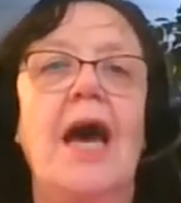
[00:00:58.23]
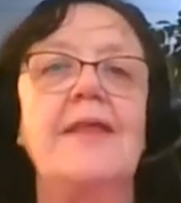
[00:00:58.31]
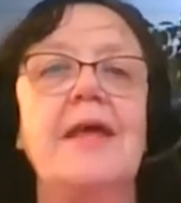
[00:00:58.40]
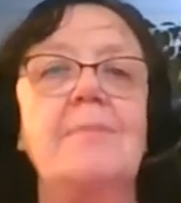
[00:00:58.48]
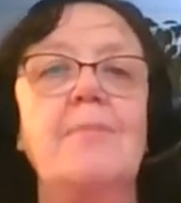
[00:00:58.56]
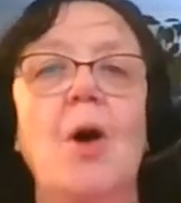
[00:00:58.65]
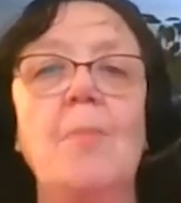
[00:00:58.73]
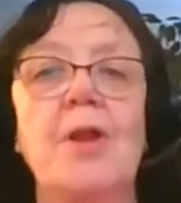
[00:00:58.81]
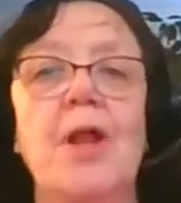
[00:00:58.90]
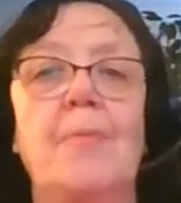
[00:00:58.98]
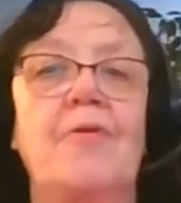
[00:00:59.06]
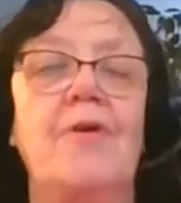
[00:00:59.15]
And then mobile
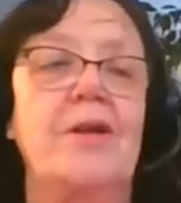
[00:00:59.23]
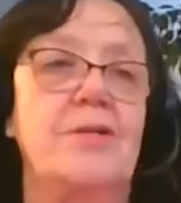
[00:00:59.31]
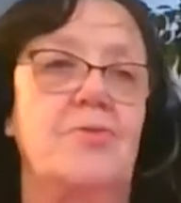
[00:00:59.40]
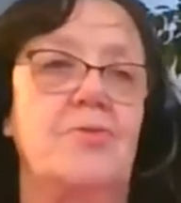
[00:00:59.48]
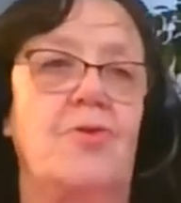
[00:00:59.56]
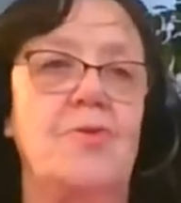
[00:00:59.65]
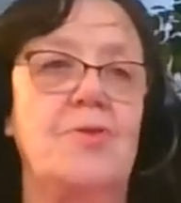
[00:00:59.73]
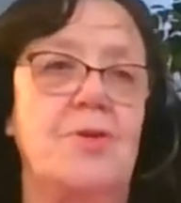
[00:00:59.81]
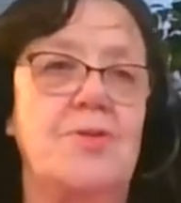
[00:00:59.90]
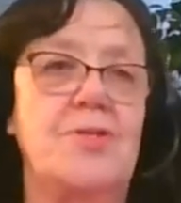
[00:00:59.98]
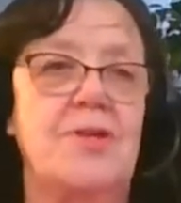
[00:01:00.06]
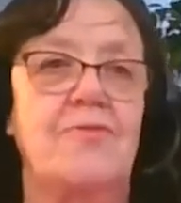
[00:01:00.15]
operators are also
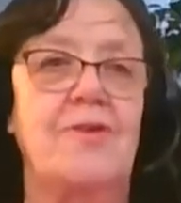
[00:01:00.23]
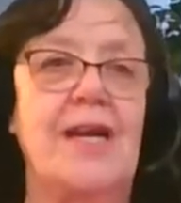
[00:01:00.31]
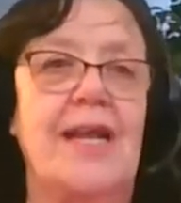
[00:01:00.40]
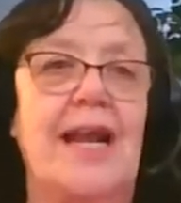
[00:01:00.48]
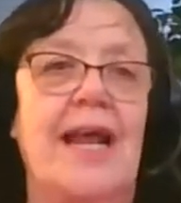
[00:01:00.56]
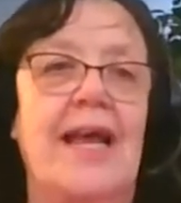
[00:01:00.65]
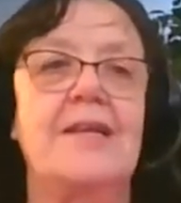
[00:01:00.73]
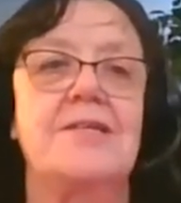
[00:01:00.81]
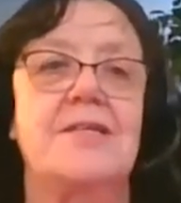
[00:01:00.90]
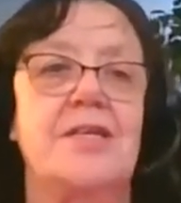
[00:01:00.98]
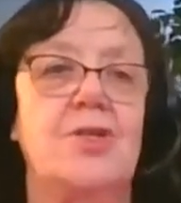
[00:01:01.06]
still running legacy